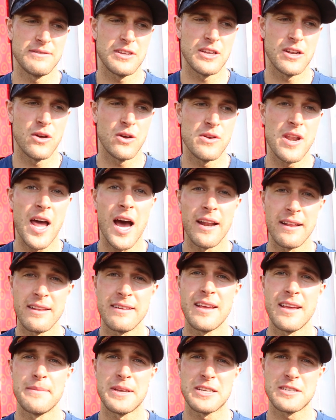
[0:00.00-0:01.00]
you know,
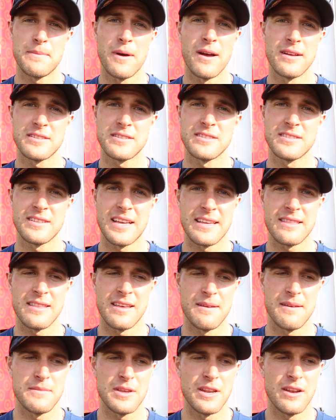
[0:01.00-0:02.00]
non-endemic sponsors like
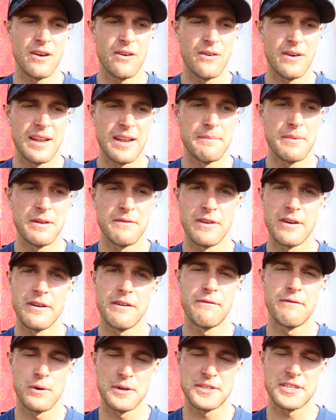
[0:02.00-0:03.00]
them, you know, and I've been
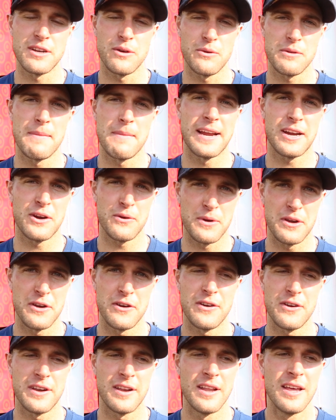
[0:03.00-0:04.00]
very fortunate with my
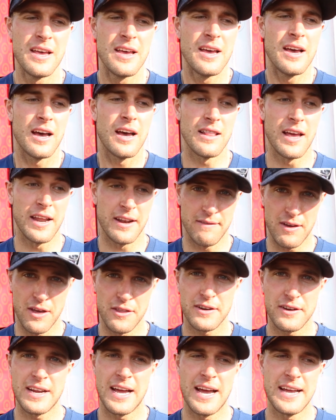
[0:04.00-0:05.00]
career and a lot of
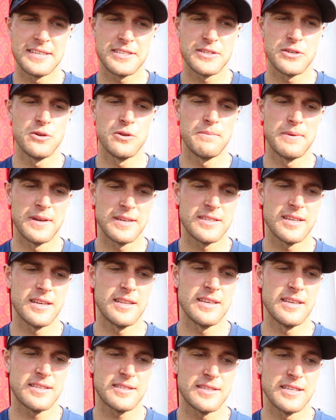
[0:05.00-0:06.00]
other guys too, but
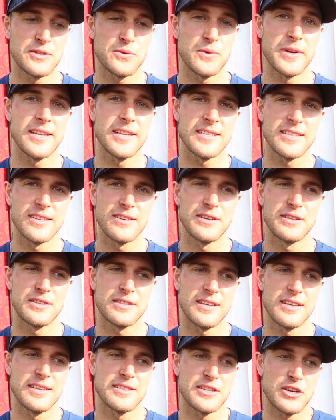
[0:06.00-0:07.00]
this Wheaties deal
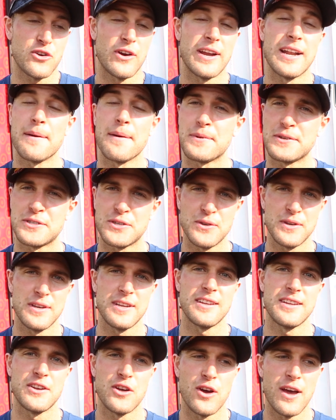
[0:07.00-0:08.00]
is a great
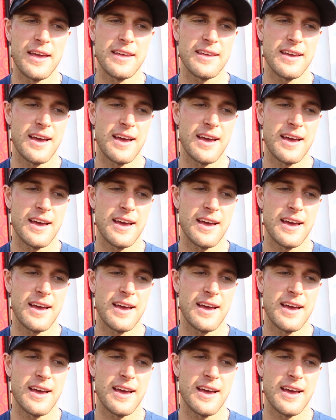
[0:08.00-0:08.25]
opportunity. You know,